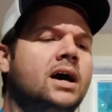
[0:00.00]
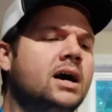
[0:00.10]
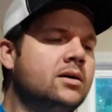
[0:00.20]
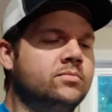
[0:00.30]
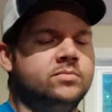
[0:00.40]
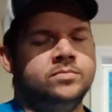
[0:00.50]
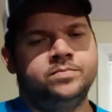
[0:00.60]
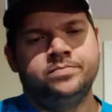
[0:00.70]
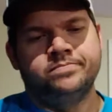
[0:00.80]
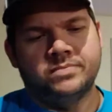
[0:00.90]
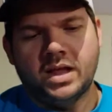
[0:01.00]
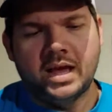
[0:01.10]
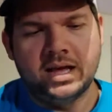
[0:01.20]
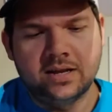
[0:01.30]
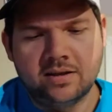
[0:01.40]

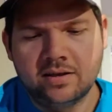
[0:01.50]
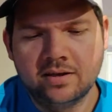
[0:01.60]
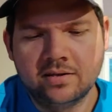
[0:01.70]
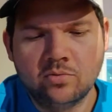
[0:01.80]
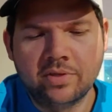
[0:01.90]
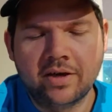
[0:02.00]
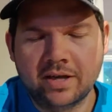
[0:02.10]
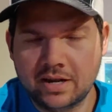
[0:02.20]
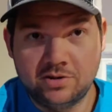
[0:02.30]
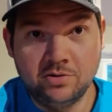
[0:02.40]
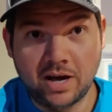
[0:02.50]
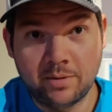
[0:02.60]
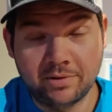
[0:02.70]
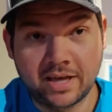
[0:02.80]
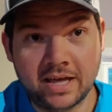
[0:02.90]
And without getting too
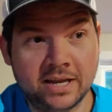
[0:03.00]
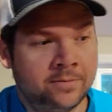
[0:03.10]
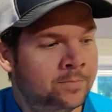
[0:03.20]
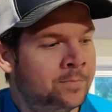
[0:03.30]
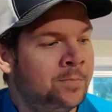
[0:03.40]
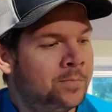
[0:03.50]
complicated,